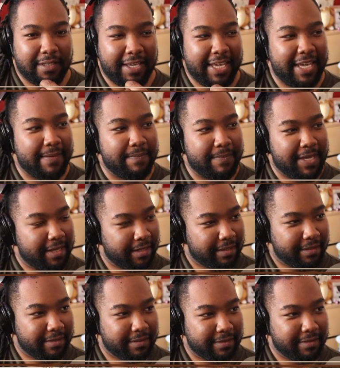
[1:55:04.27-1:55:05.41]
hit me
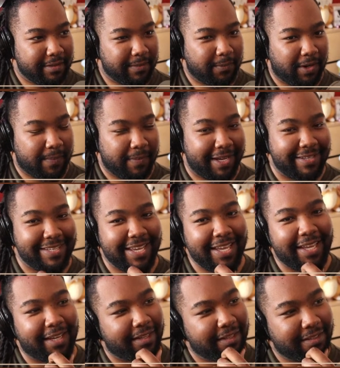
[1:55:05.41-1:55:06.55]
where I'm like,
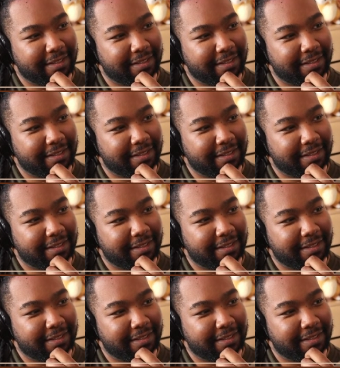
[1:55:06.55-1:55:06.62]
dang,